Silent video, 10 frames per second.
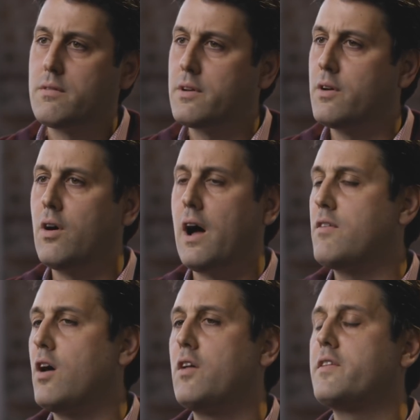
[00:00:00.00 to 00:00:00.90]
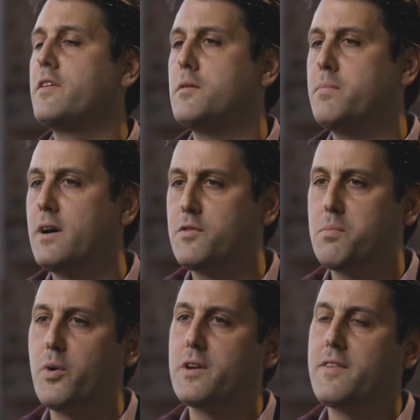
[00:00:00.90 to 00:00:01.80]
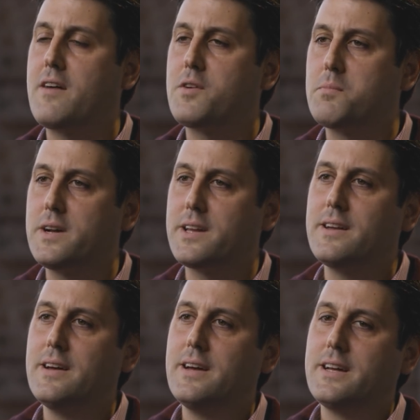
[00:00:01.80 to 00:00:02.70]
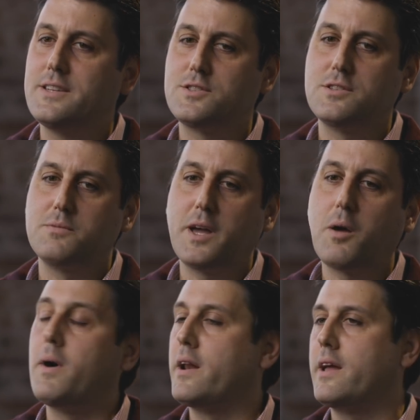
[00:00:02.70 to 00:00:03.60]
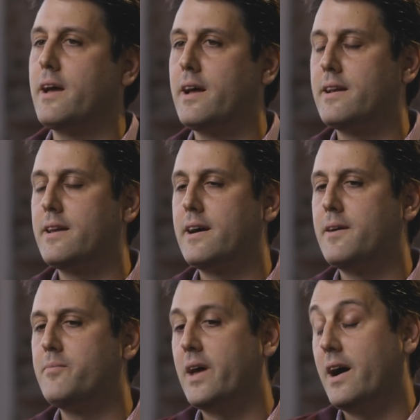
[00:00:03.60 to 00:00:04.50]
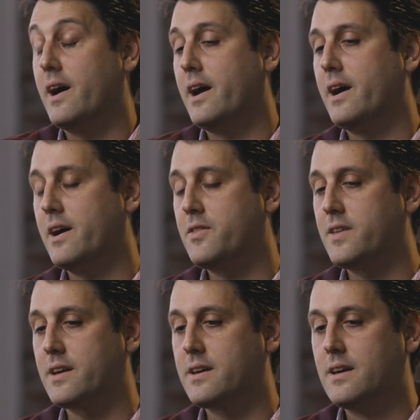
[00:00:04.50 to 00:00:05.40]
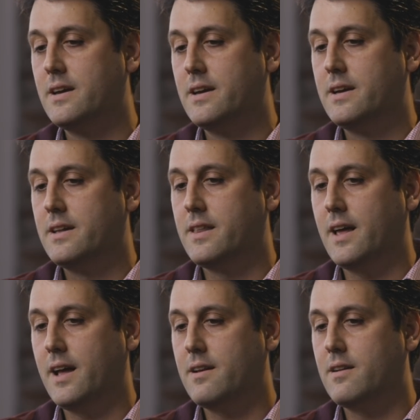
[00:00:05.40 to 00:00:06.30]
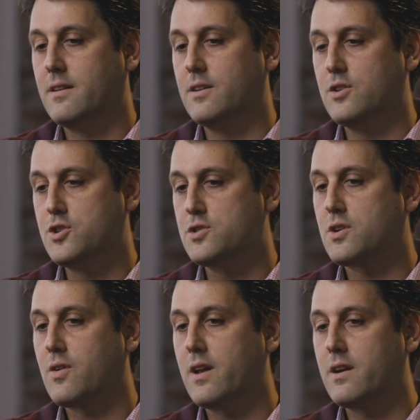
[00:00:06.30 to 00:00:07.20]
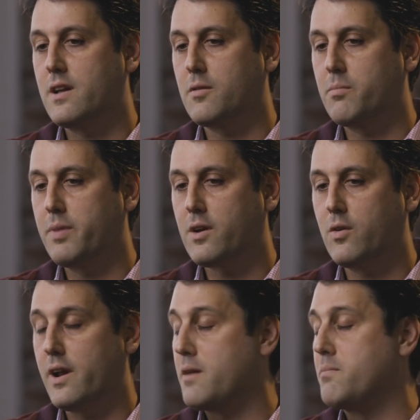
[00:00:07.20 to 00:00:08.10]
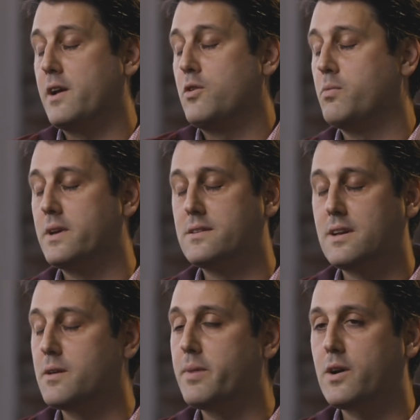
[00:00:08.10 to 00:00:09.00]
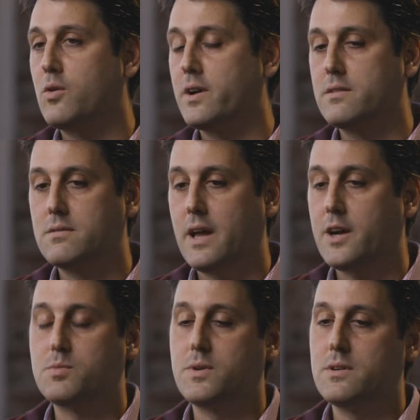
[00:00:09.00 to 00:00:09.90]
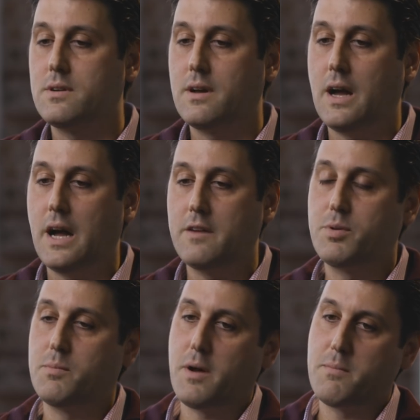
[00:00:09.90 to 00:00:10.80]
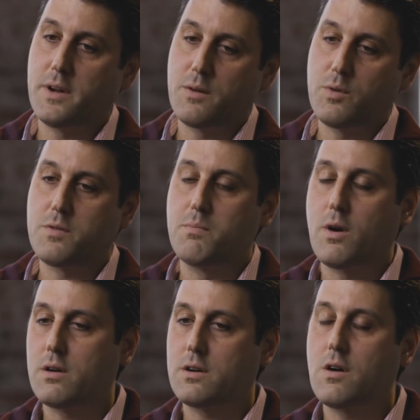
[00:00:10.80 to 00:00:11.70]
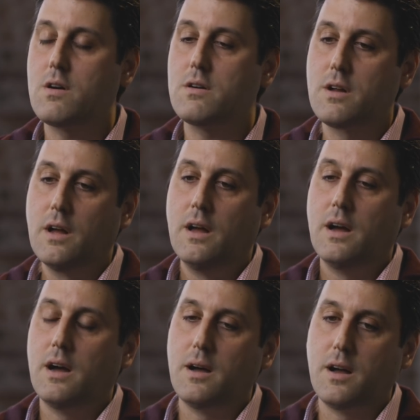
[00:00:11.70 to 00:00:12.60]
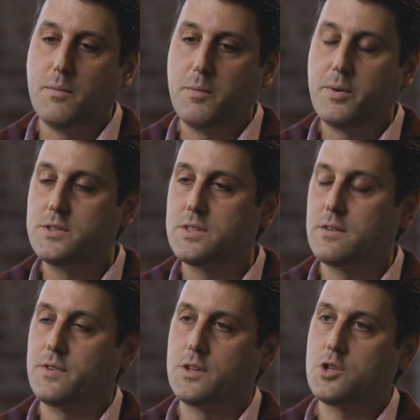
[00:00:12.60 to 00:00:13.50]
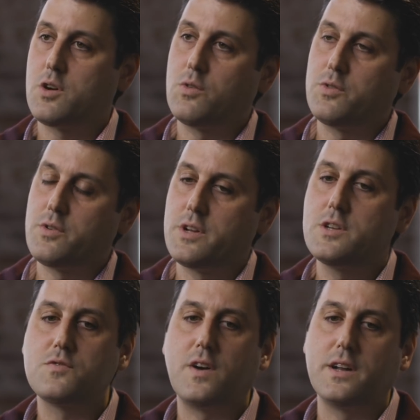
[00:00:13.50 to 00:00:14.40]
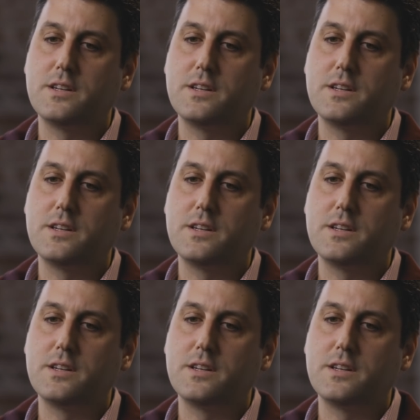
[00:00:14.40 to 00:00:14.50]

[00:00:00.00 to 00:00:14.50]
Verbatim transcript: You know, have all of the above. The point of having money is to make money. And I think that discrediting Bitcoin, I'm by no means any Bitcoin expert. I put my money with Mark Hart. I'm a pretty significant shareholder in his fund.